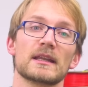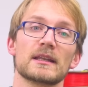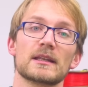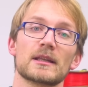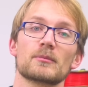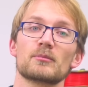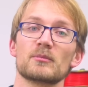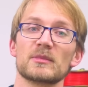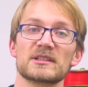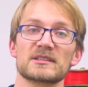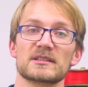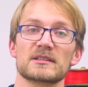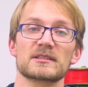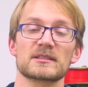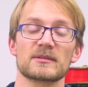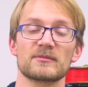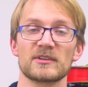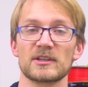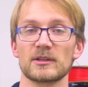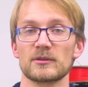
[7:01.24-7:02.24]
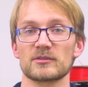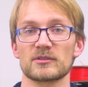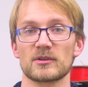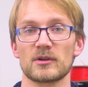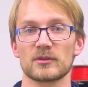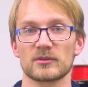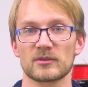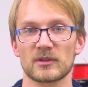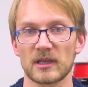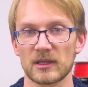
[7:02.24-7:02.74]
end up missing some videos
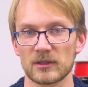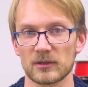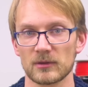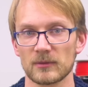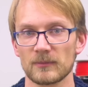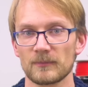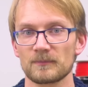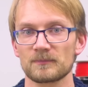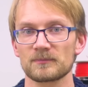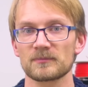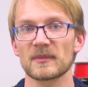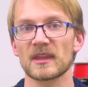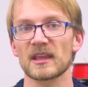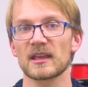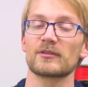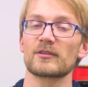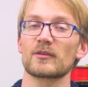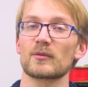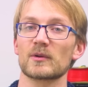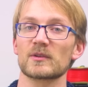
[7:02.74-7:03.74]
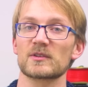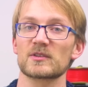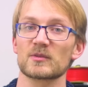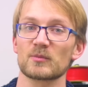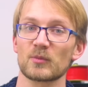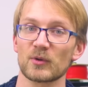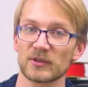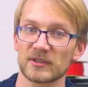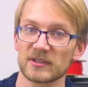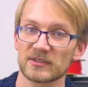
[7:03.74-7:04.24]
altogether. If you want to
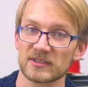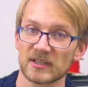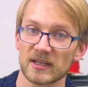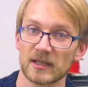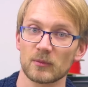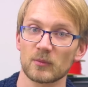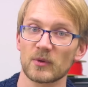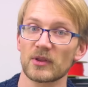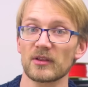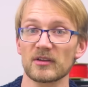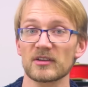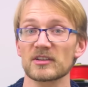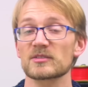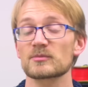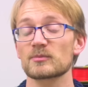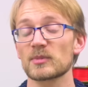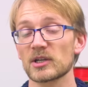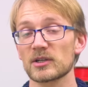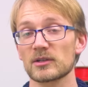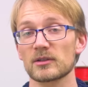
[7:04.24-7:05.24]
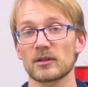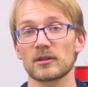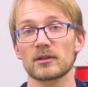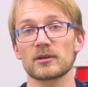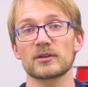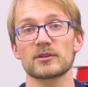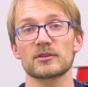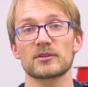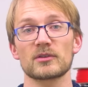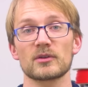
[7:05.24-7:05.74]
support this channel with a spare
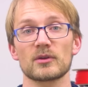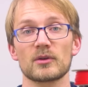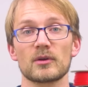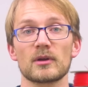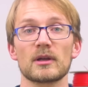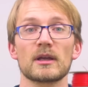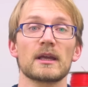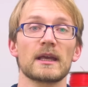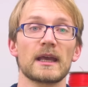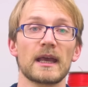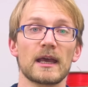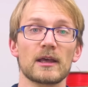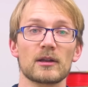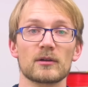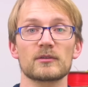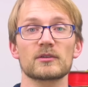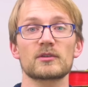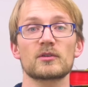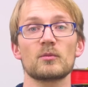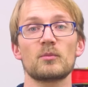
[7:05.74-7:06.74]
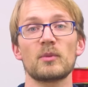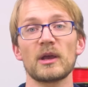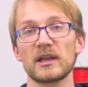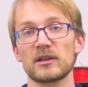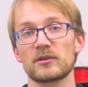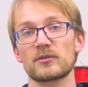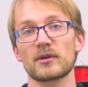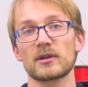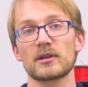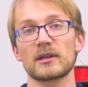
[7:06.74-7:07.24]
dollar or two, head over to
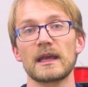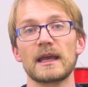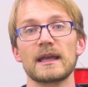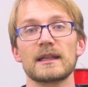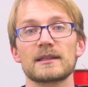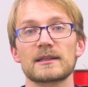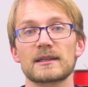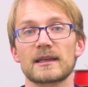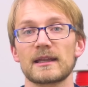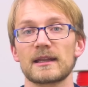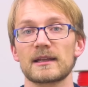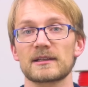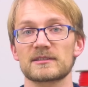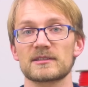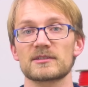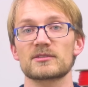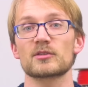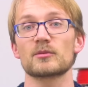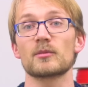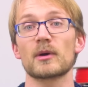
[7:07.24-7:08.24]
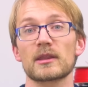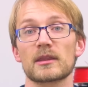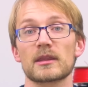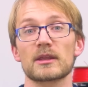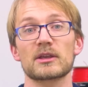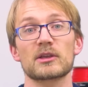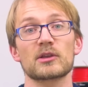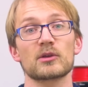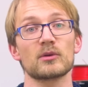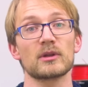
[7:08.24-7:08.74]
Patreon and get access to monthly
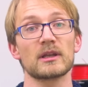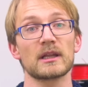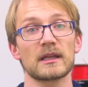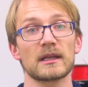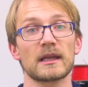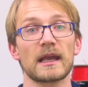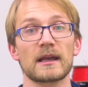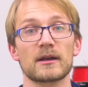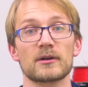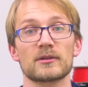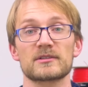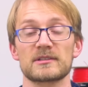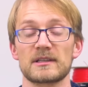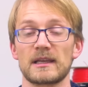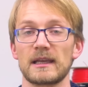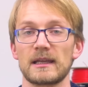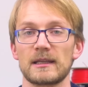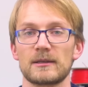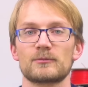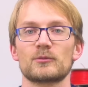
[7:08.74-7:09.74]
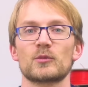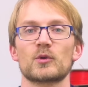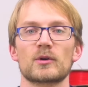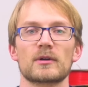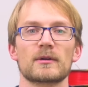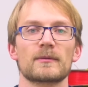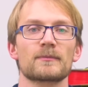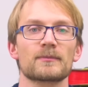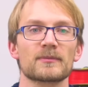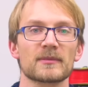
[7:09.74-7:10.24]
Q&A, hangouts, and
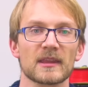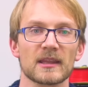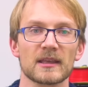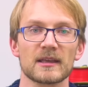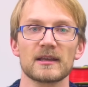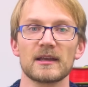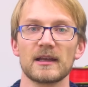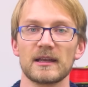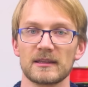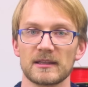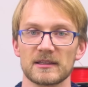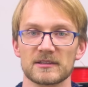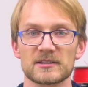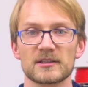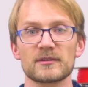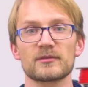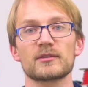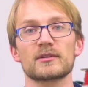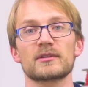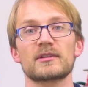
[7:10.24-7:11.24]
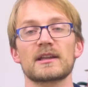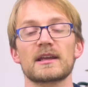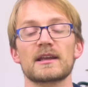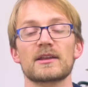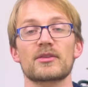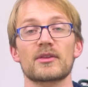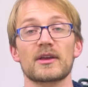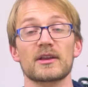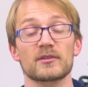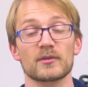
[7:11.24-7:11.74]
more. That's it for today.
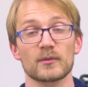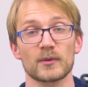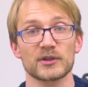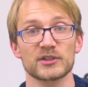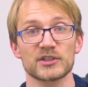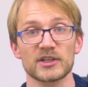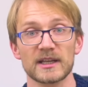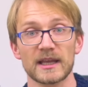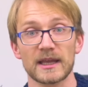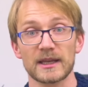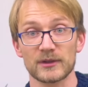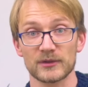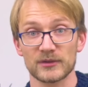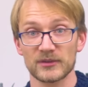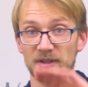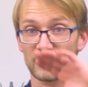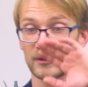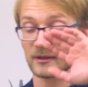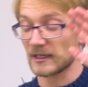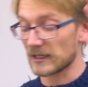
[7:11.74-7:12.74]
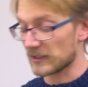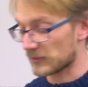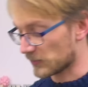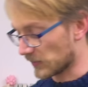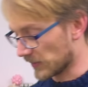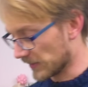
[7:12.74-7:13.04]
Thanks for watching and I'll see you in the next